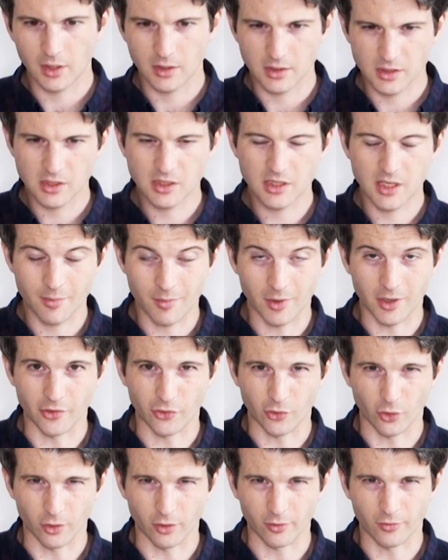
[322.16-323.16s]
Similar
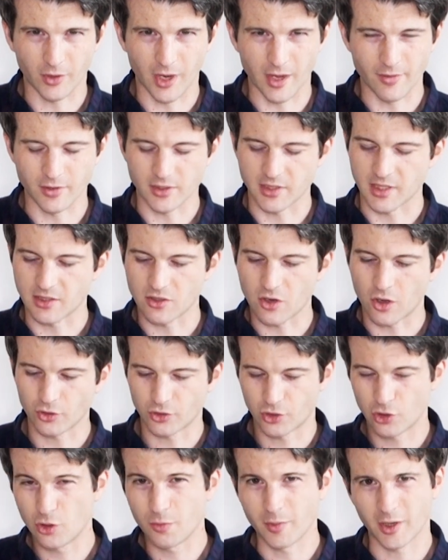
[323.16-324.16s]
sort of flavours. There's not
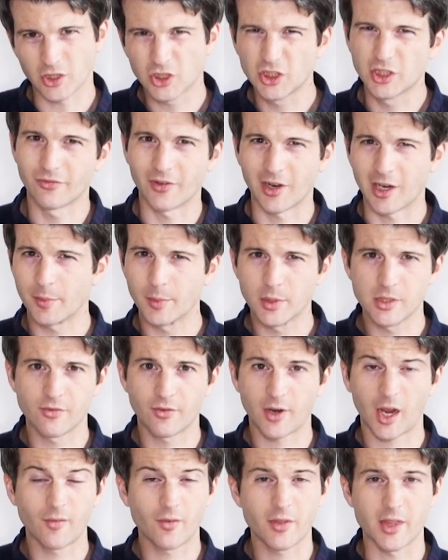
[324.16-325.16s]
too much development of
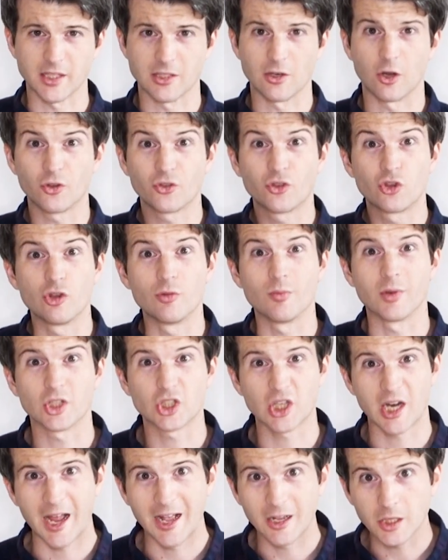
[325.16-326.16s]
flavour, there's not too
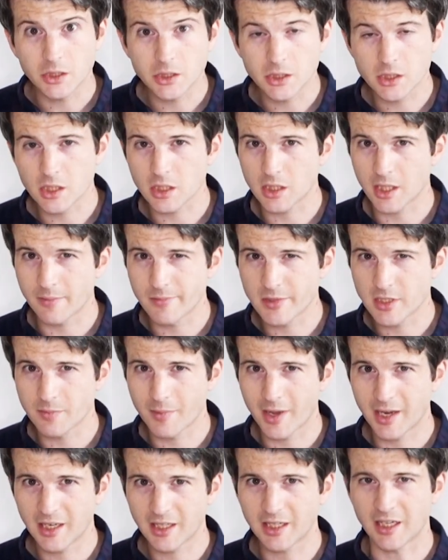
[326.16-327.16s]
much else that I'm
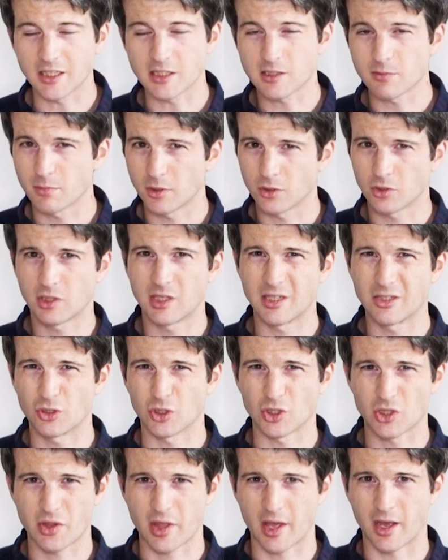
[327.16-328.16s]
smelling. It's mostly
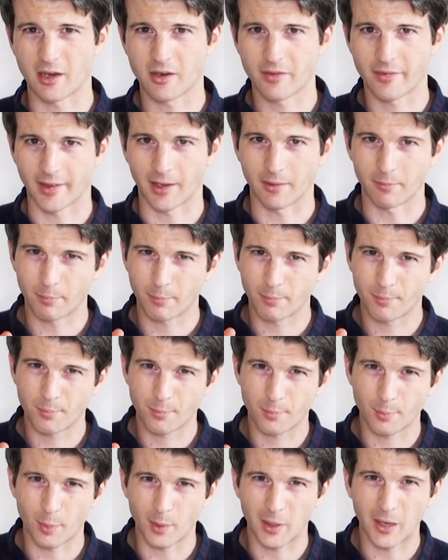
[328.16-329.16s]
just that
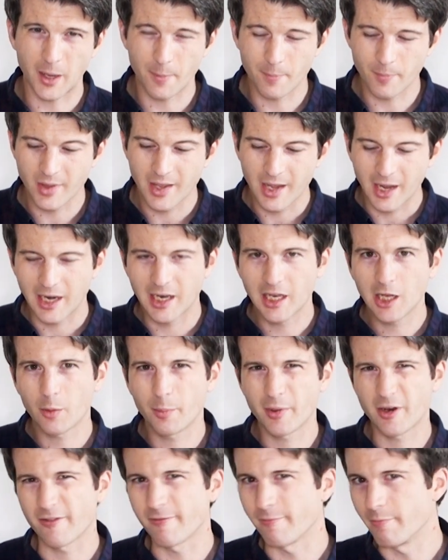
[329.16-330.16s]
plum, a little
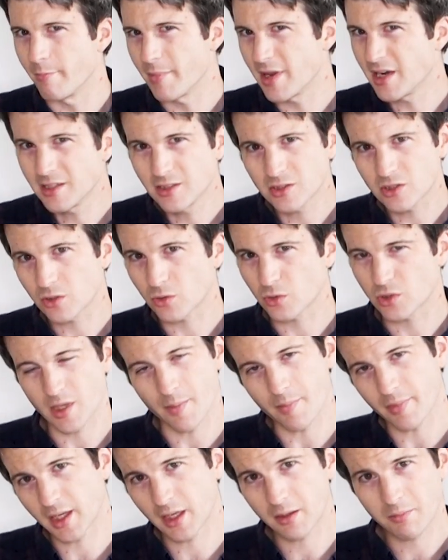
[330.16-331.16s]
bit of mint or
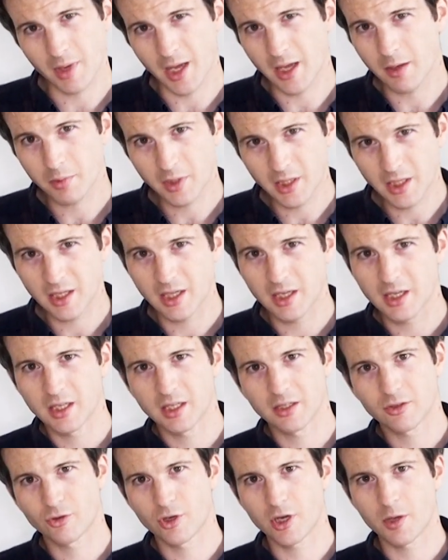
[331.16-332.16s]
something maybe,
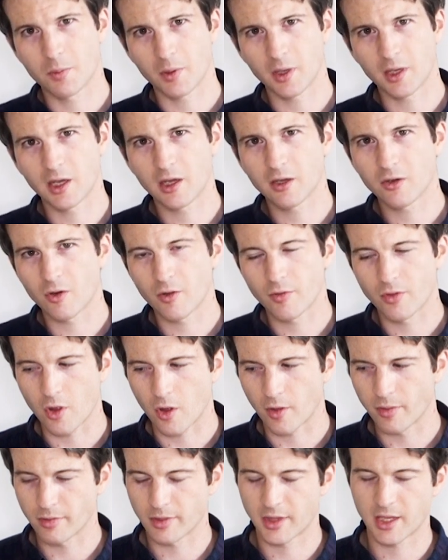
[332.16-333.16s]
creeping in
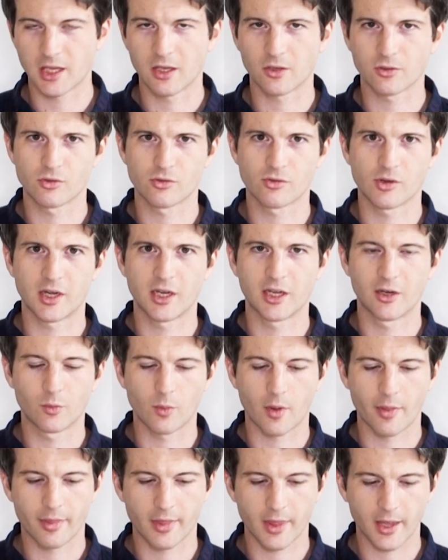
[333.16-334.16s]
on the Australian
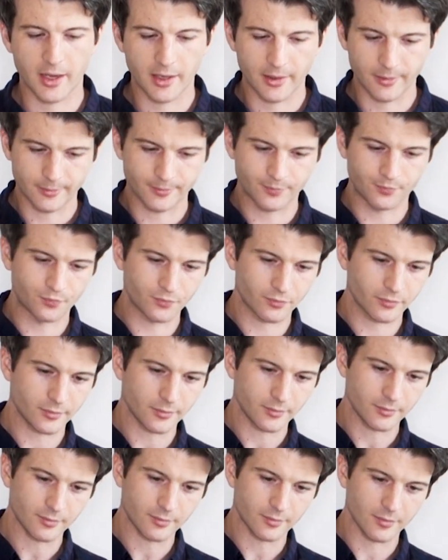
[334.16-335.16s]
one there.
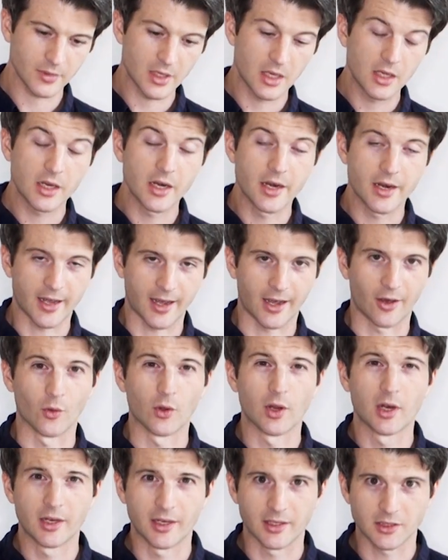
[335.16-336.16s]
Now,
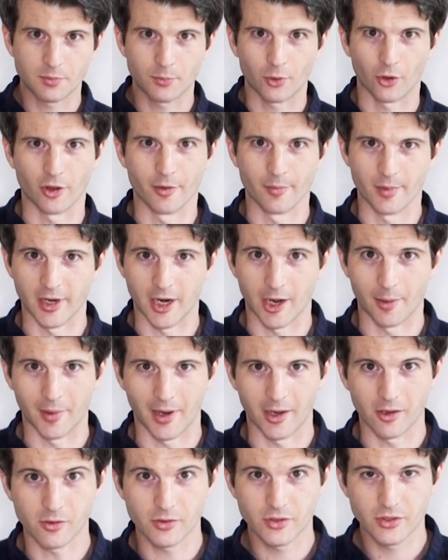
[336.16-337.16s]
let's put them in our
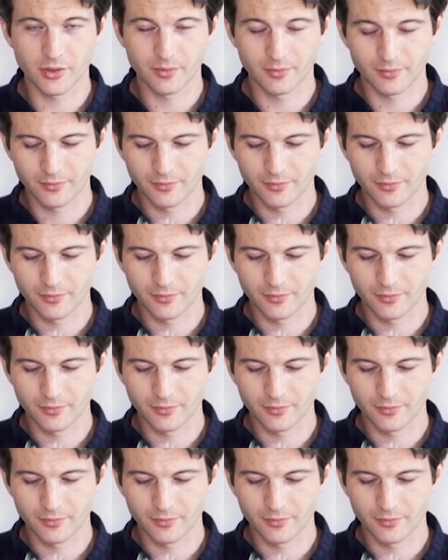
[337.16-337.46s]
mouths.